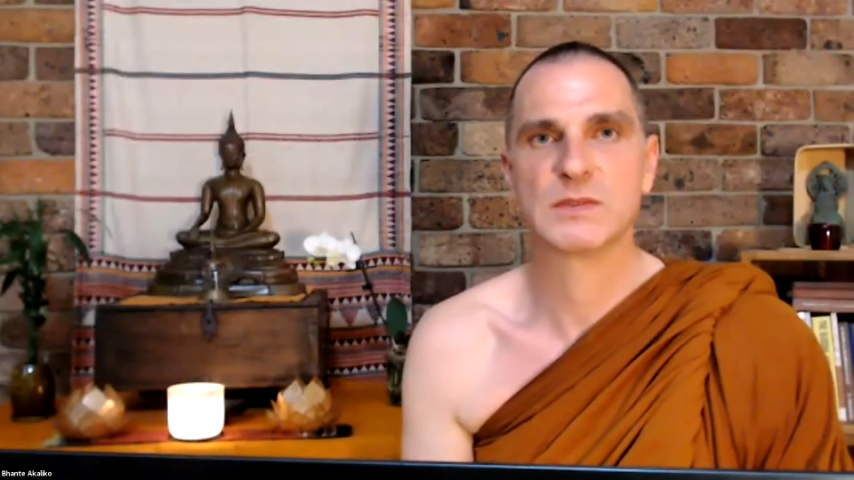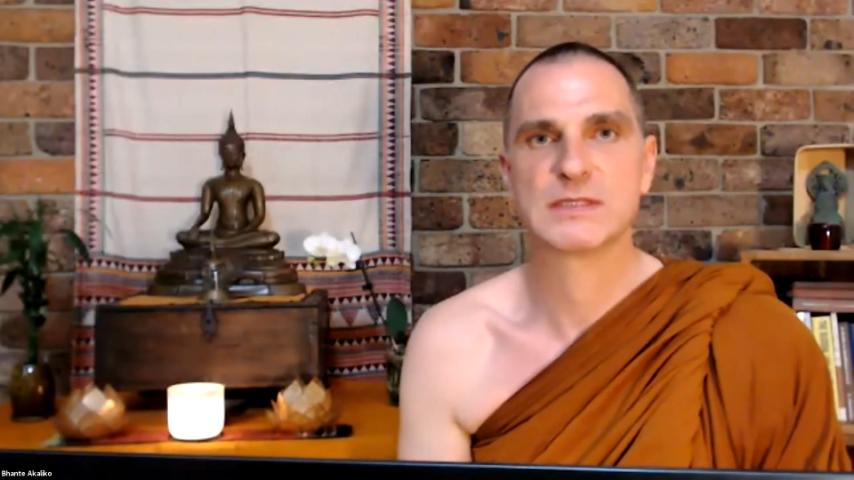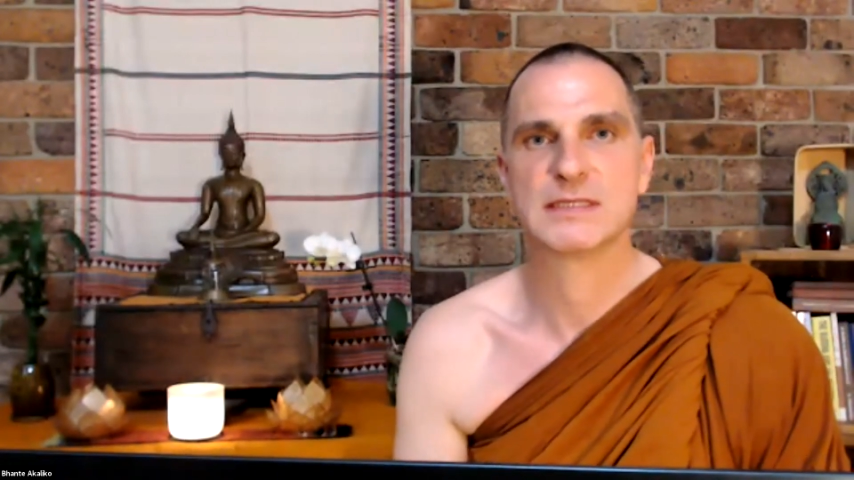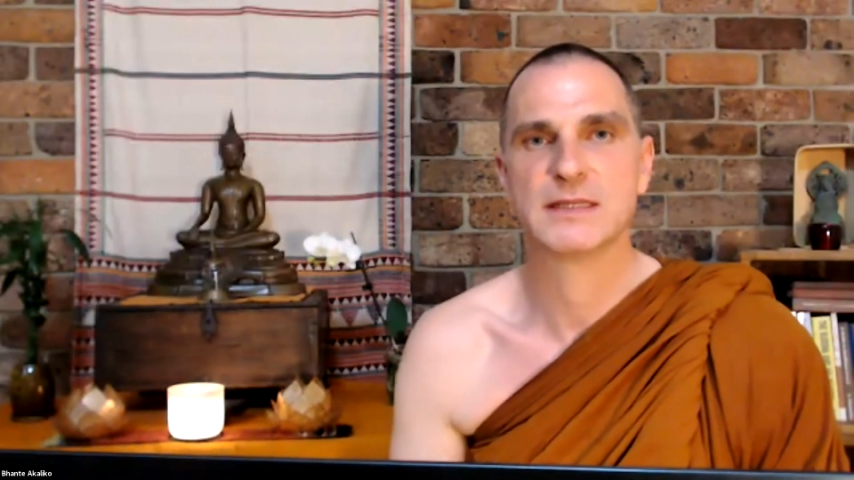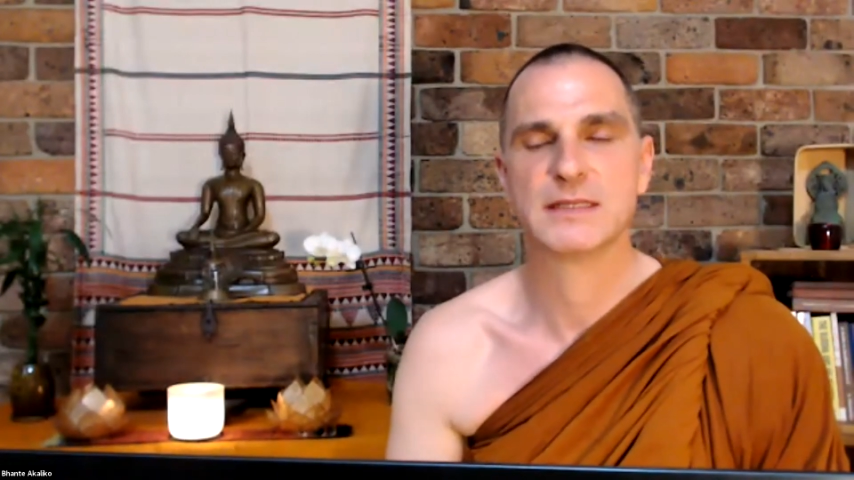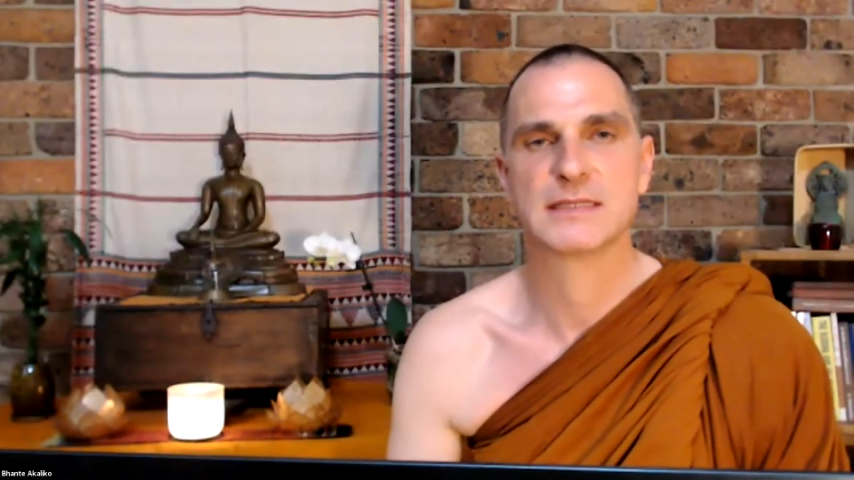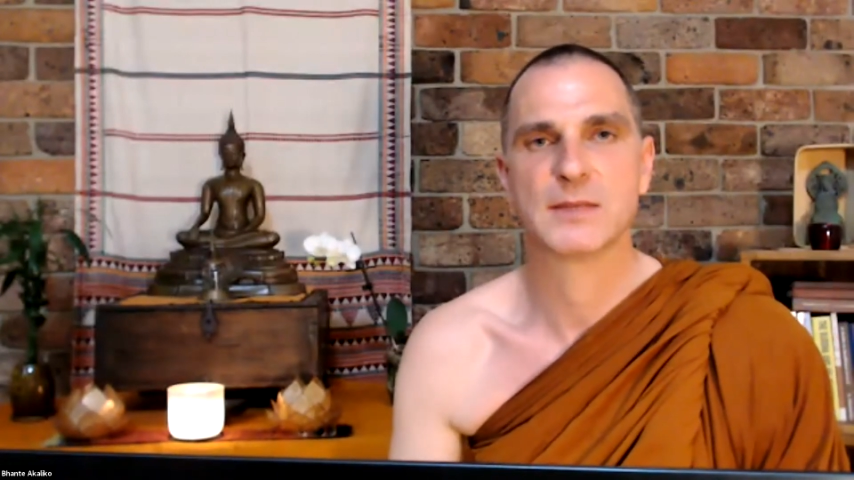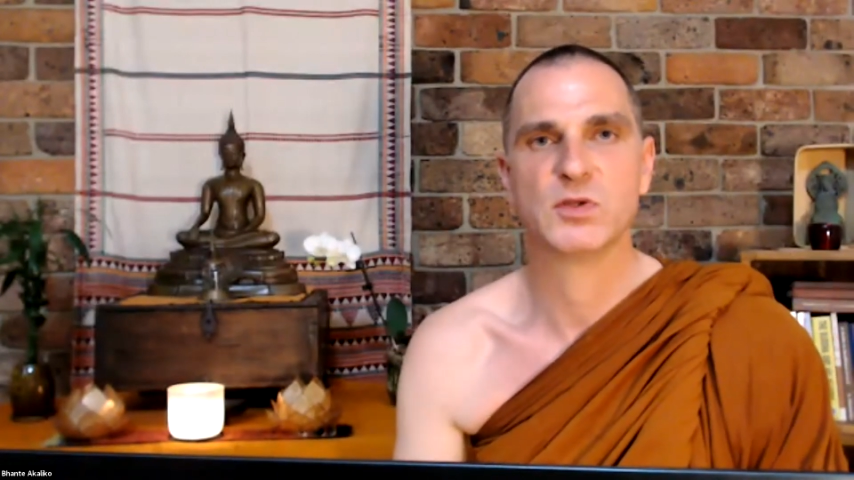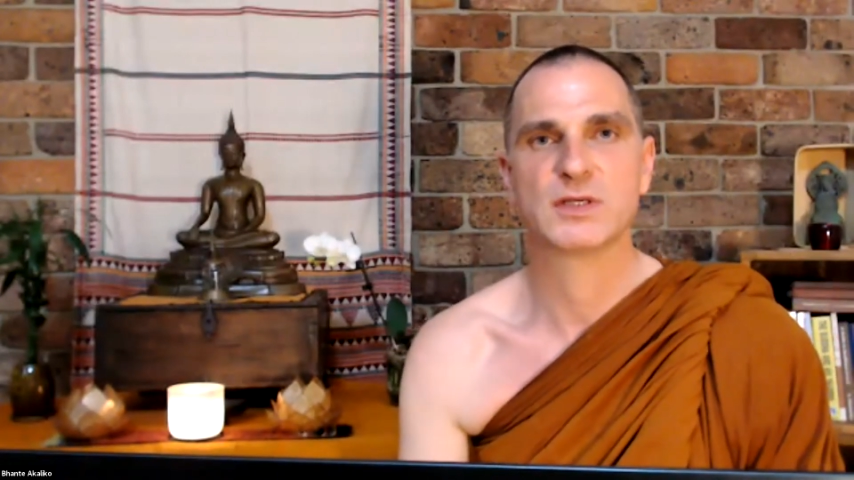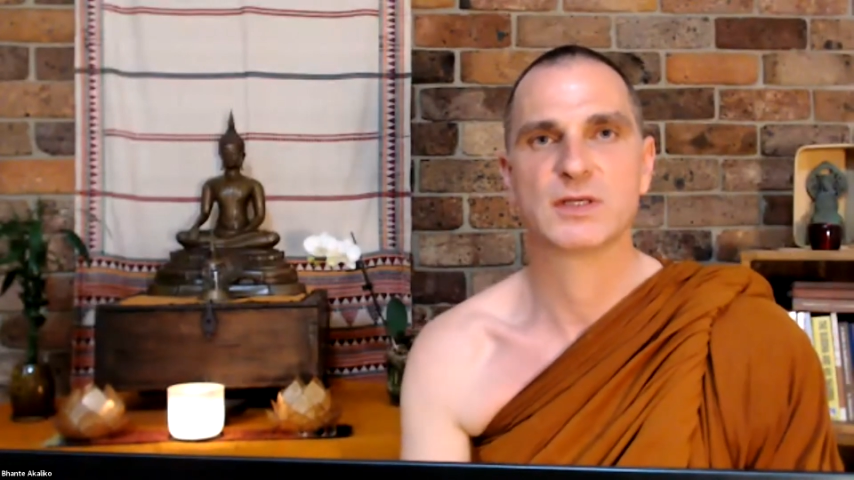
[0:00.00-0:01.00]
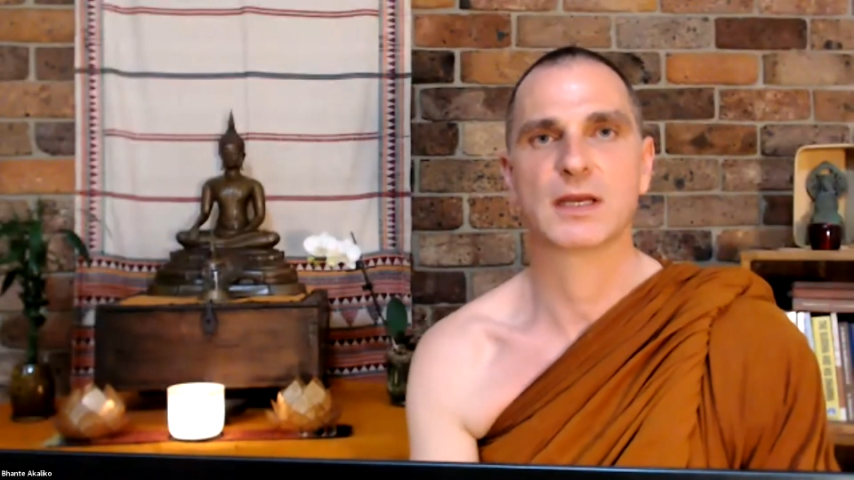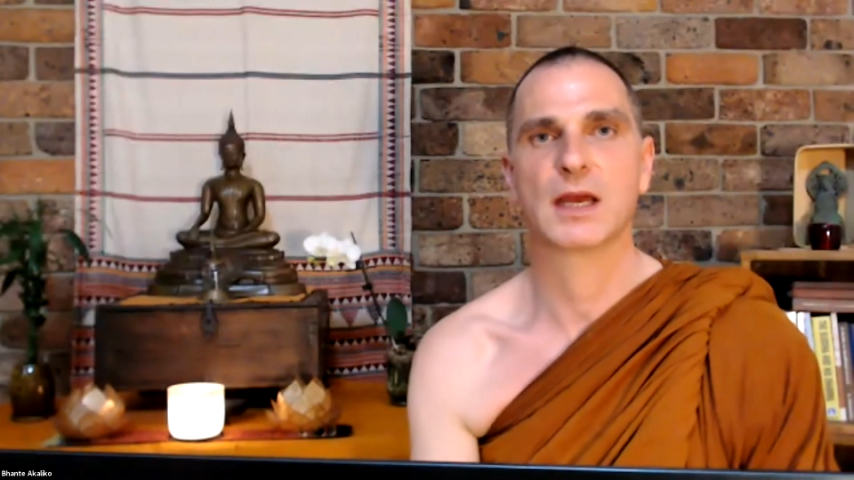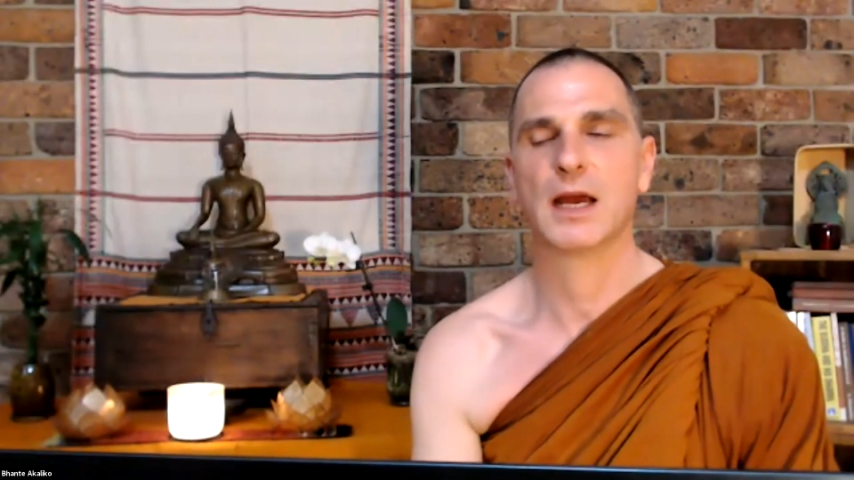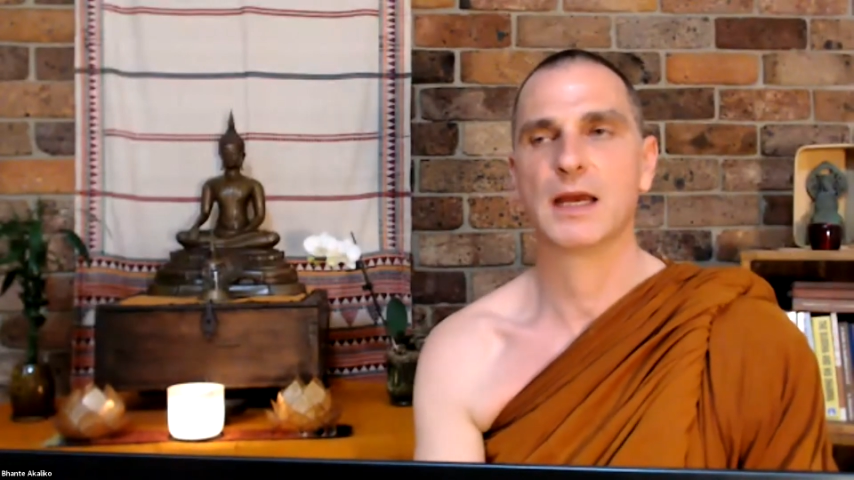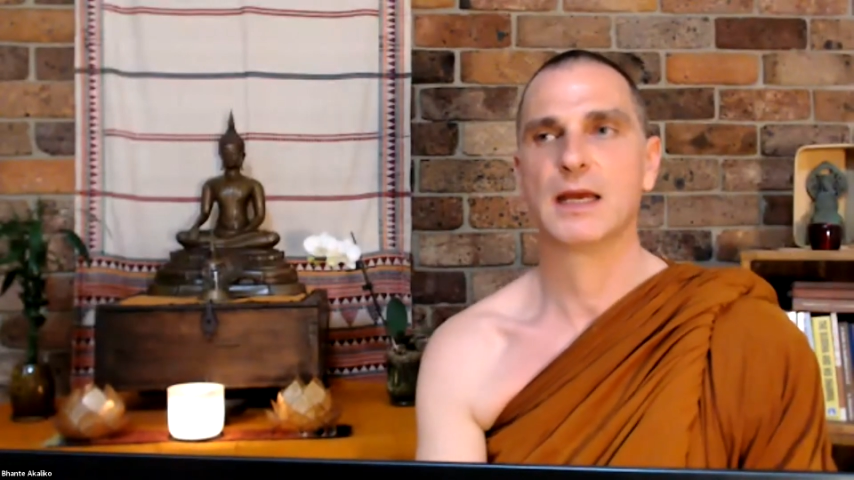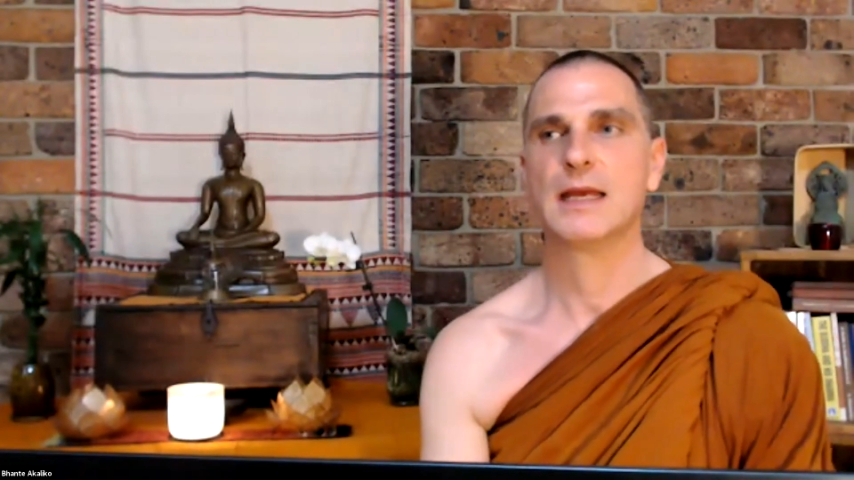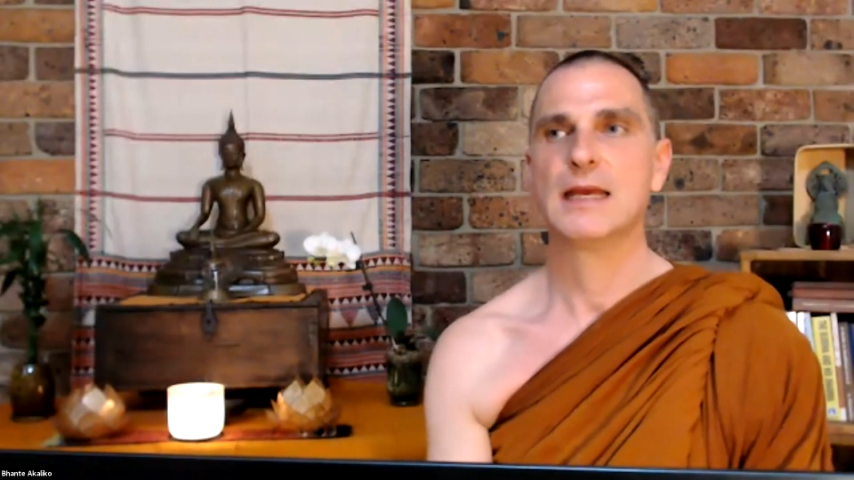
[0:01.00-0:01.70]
which is in the Samyutta Nikaya,